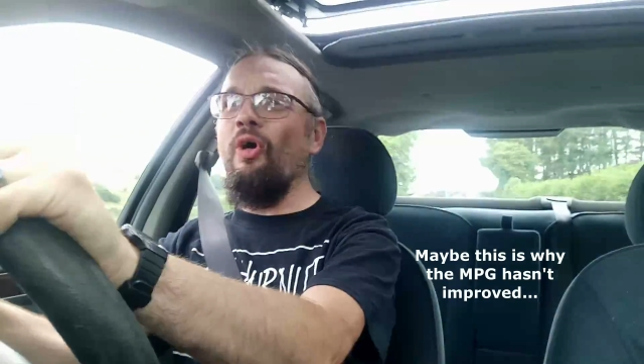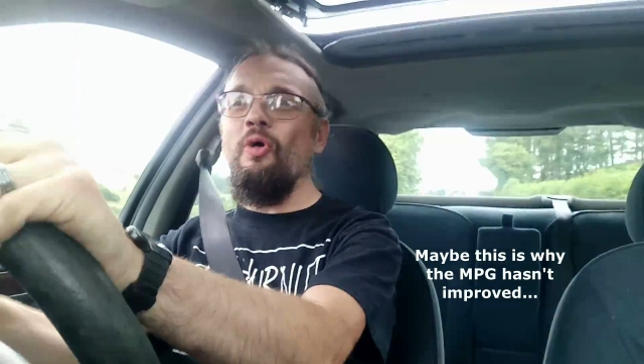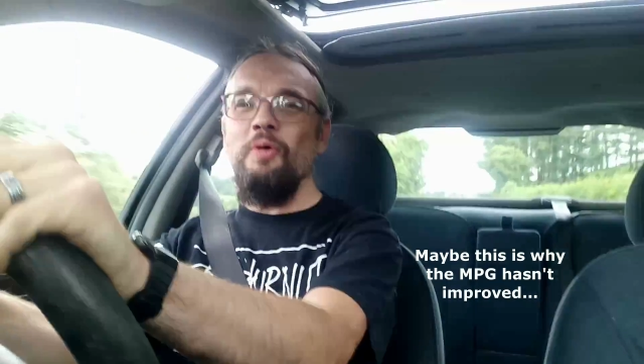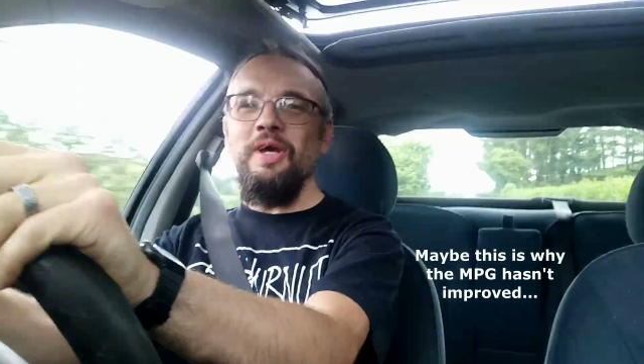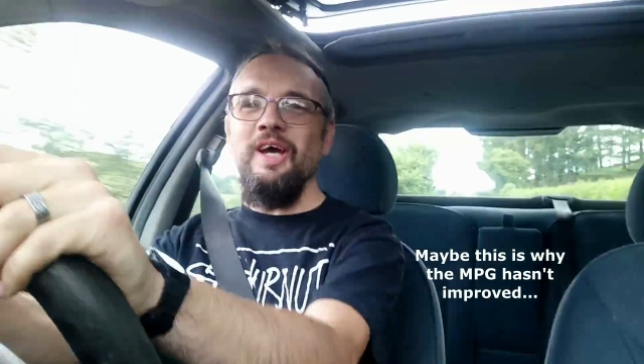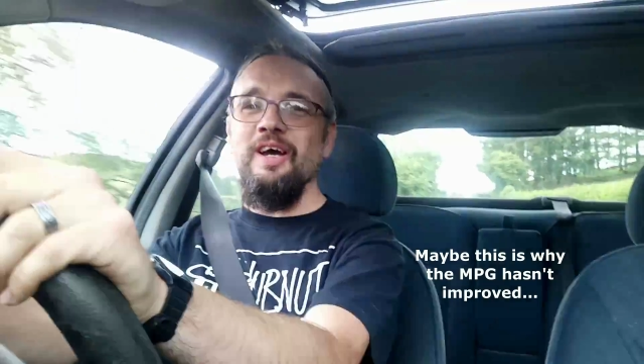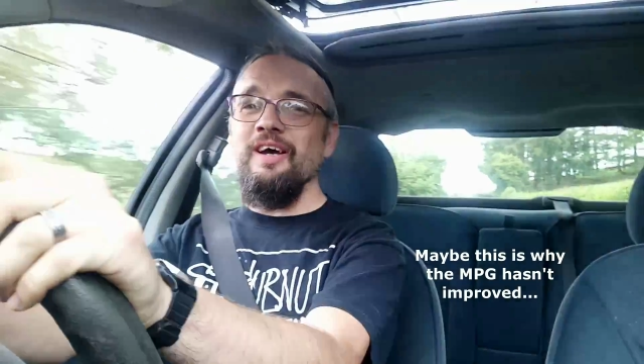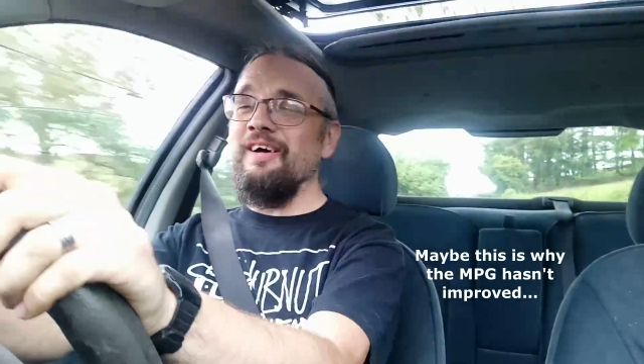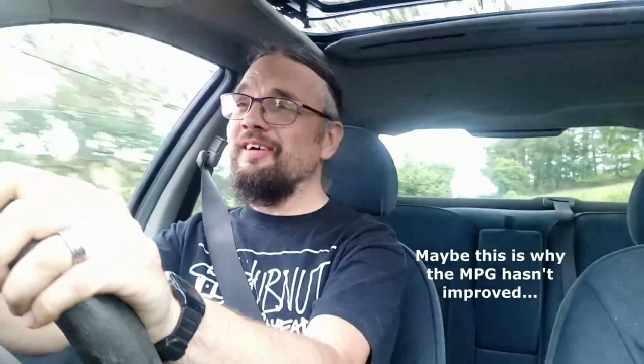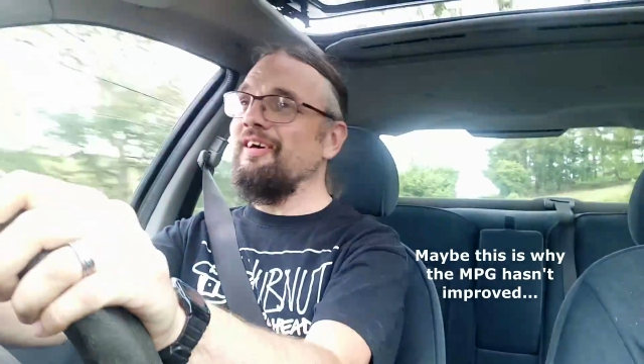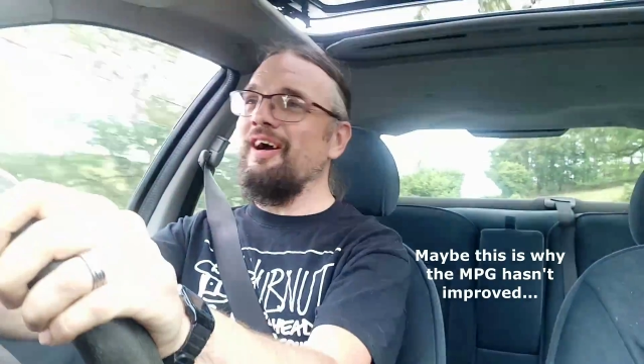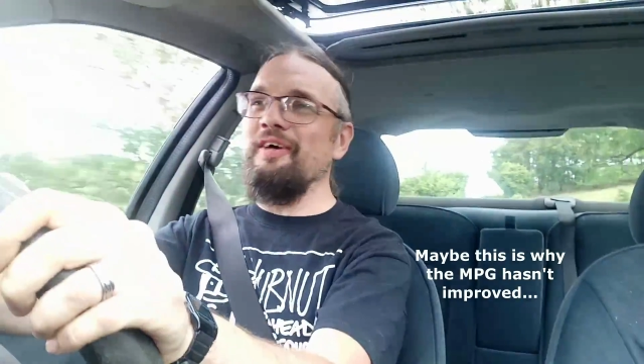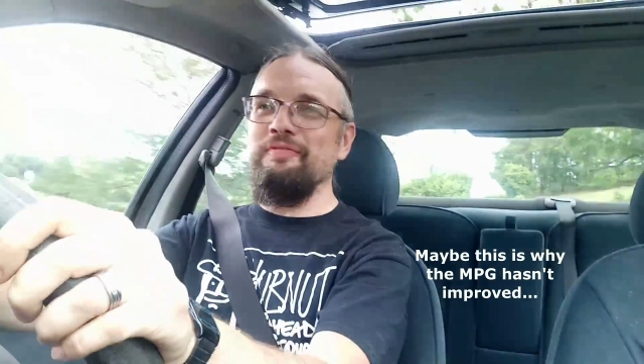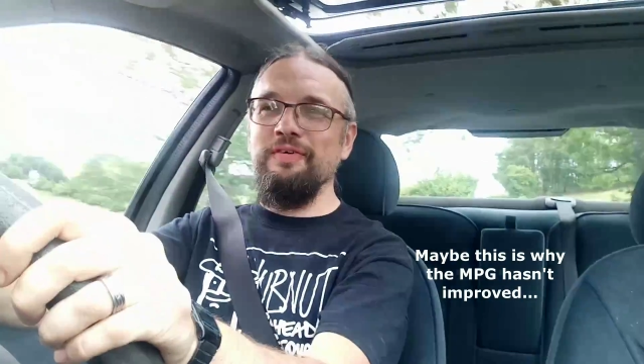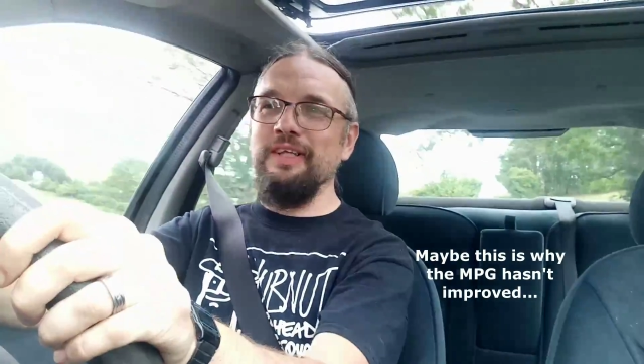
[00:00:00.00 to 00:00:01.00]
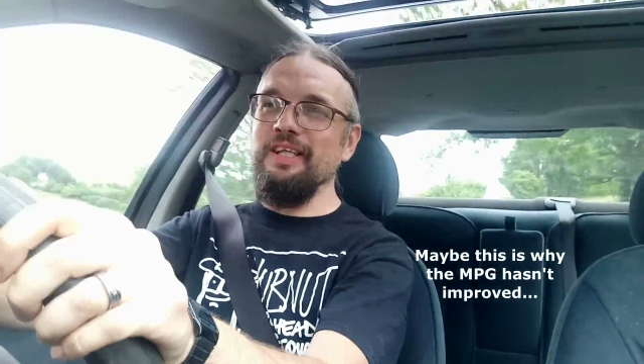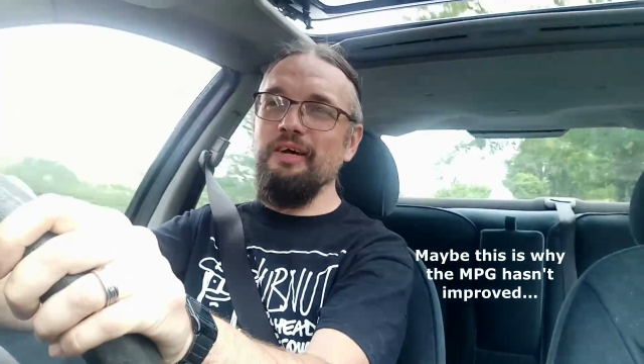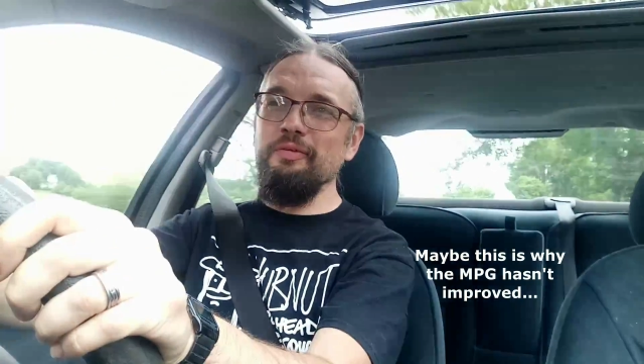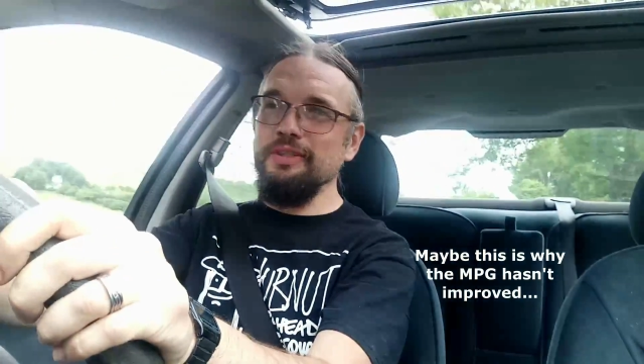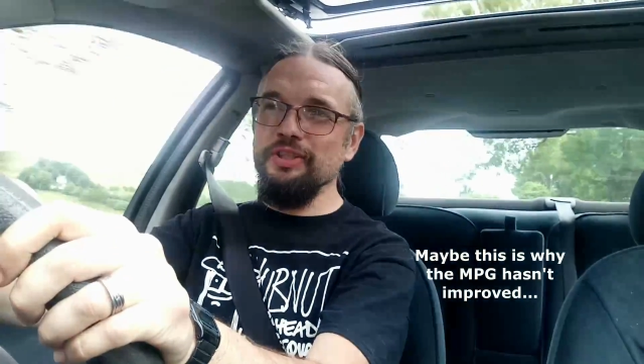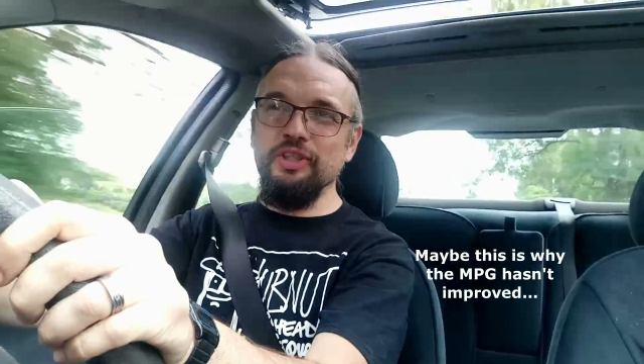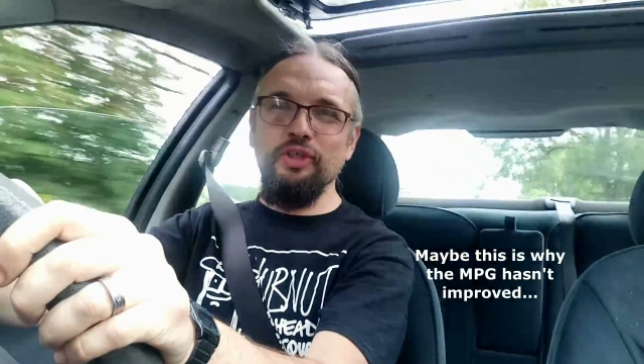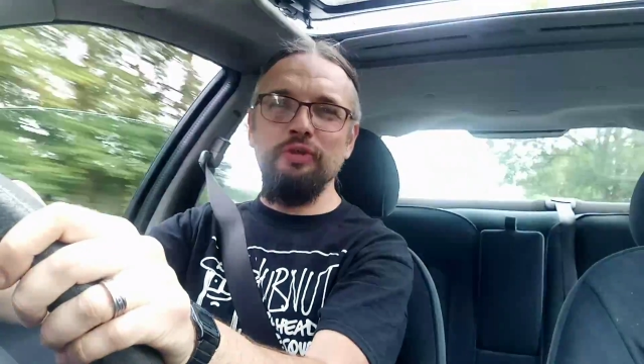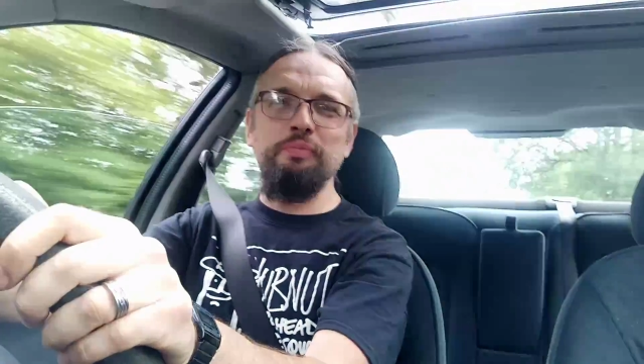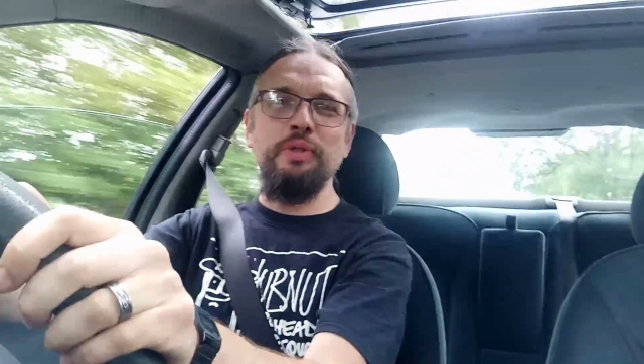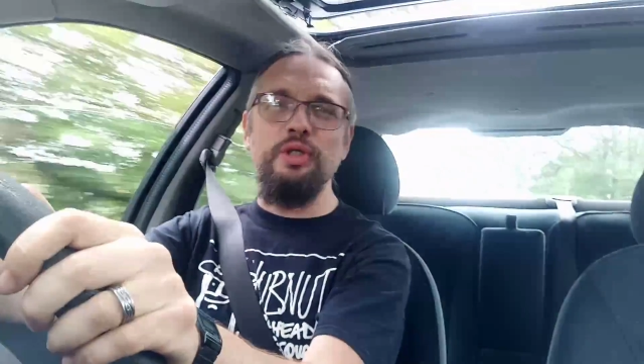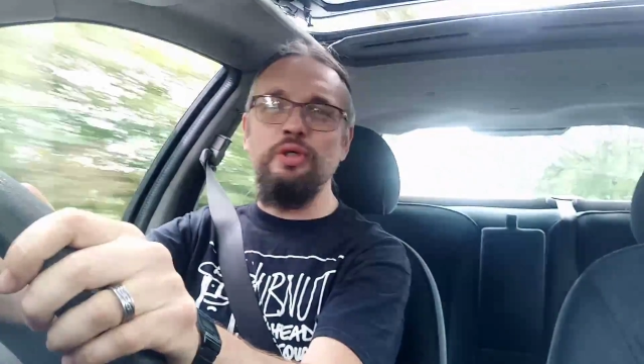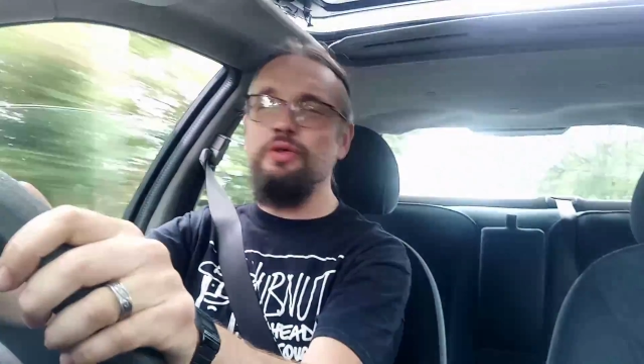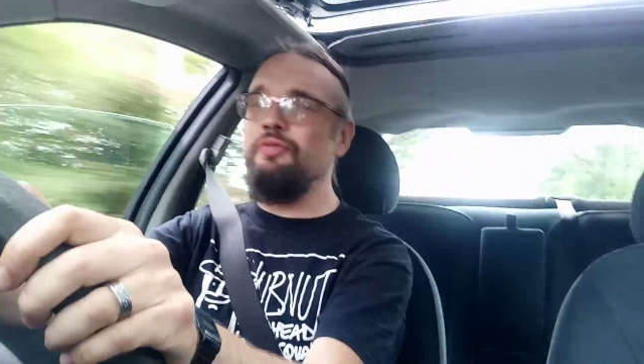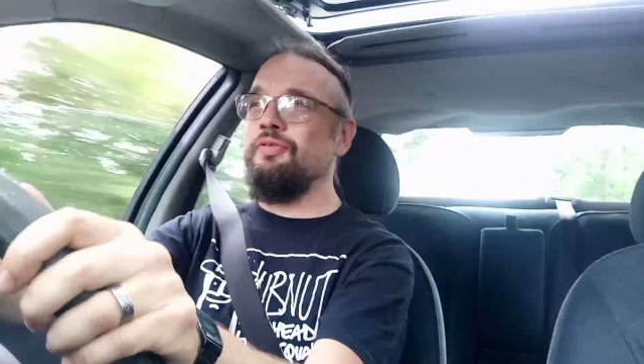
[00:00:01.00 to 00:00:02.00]
Oh yeah, I think that was a good
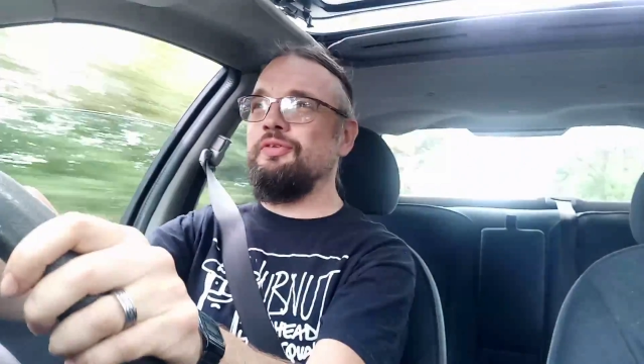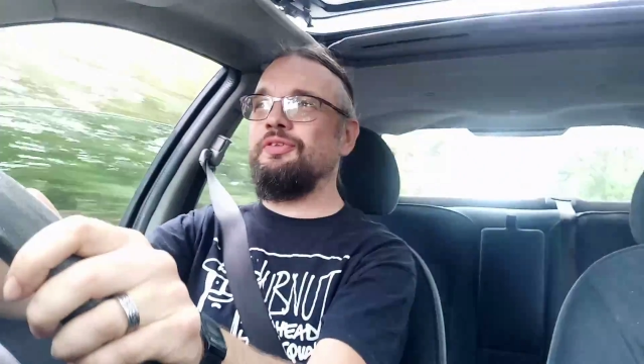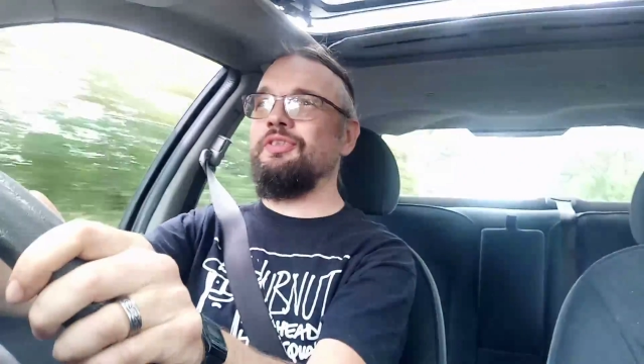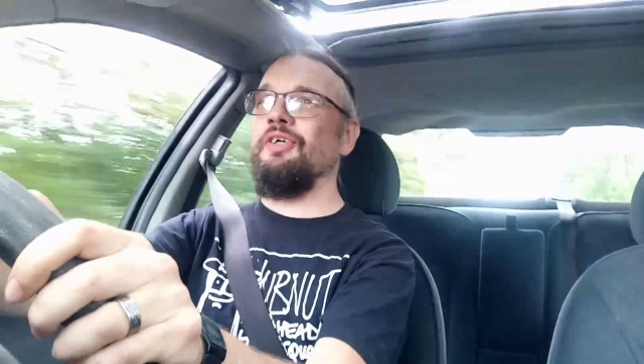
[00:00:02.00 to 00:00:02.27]
move.